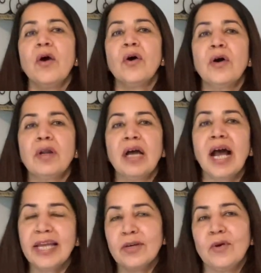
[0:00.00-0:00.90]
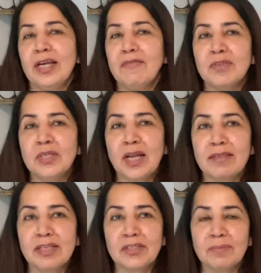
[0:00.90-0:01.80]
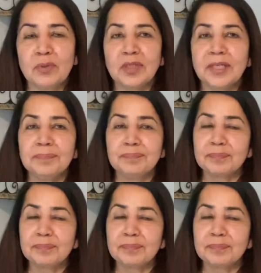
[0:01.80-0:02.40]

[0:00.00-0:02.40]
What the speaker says: or I call it visualization mudra